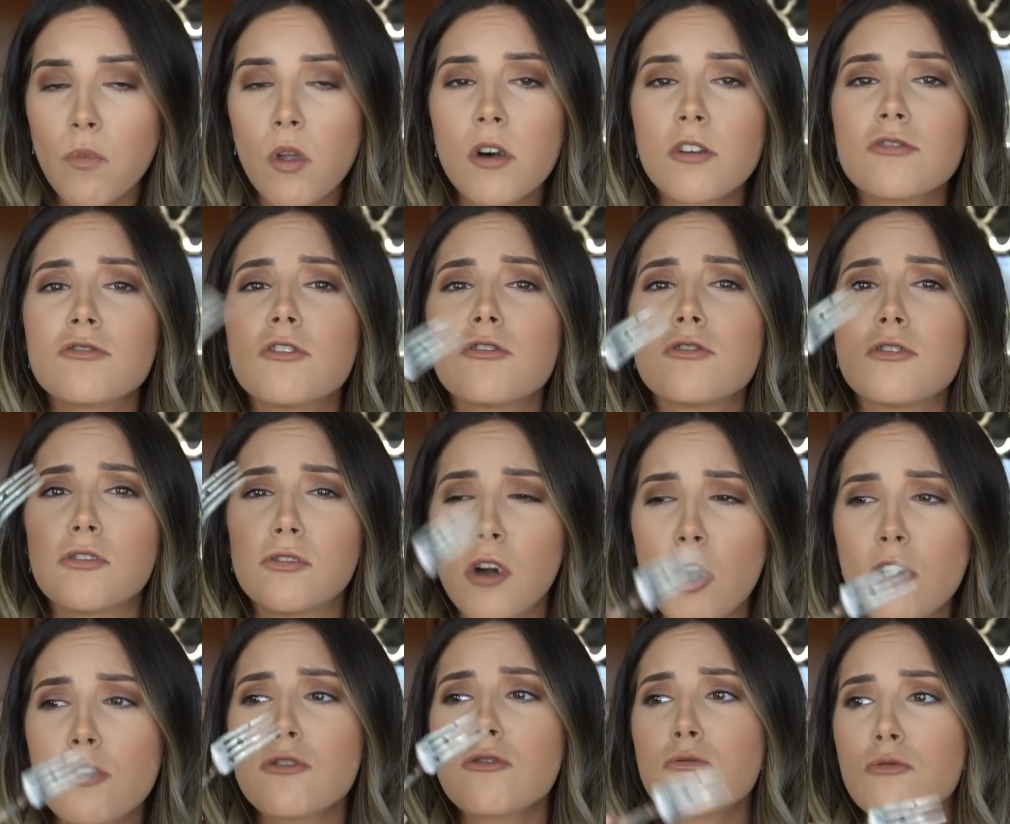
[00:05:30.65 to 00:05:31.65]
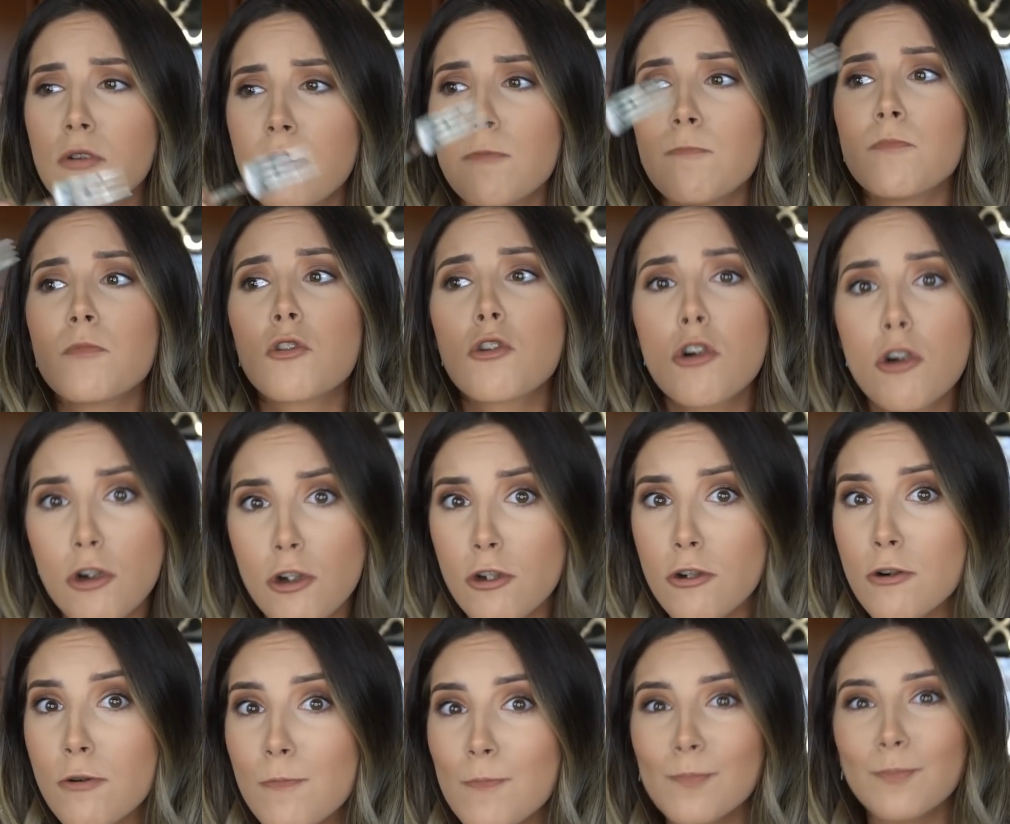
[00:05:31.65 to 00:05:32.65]
Because it's an ice cream
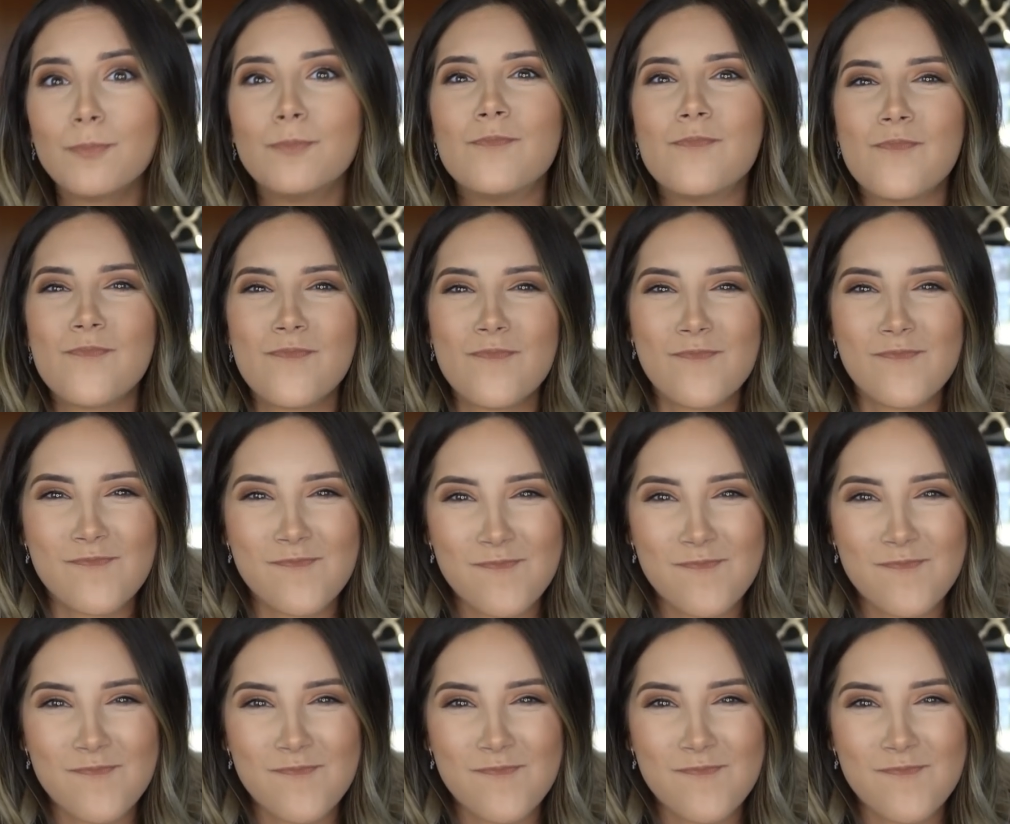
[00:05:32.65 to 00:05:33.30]
cake.